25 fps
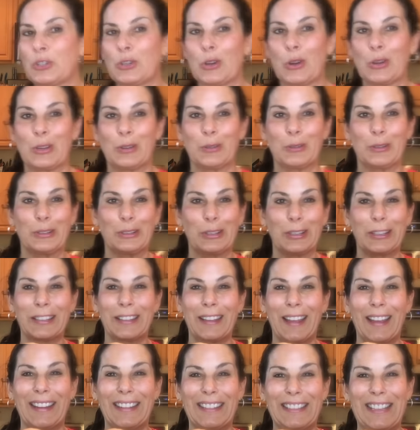show you, it looks
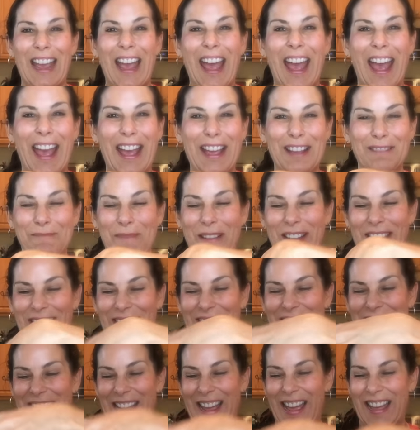like tang, but
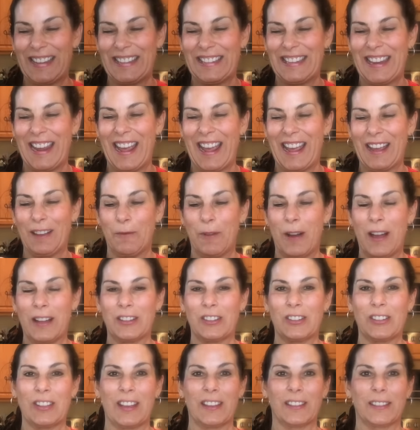it's not tang.
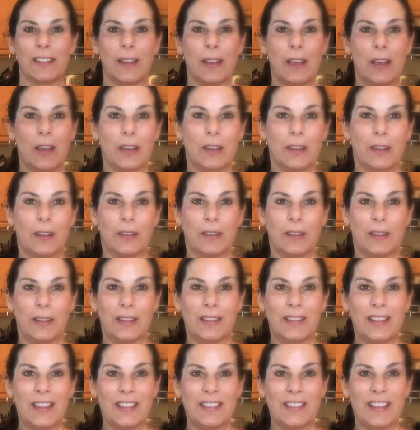Watch this.
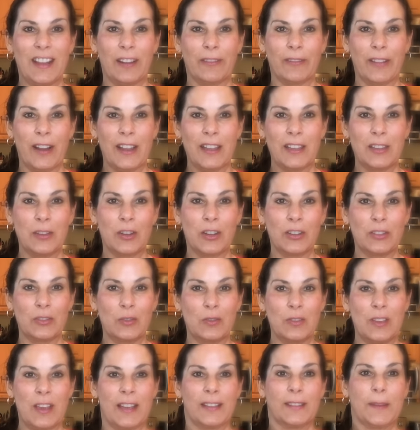It's in there, right? You could
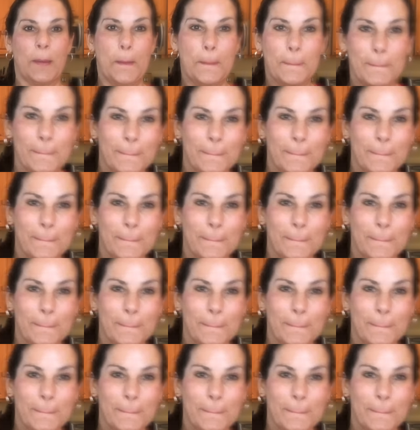do this.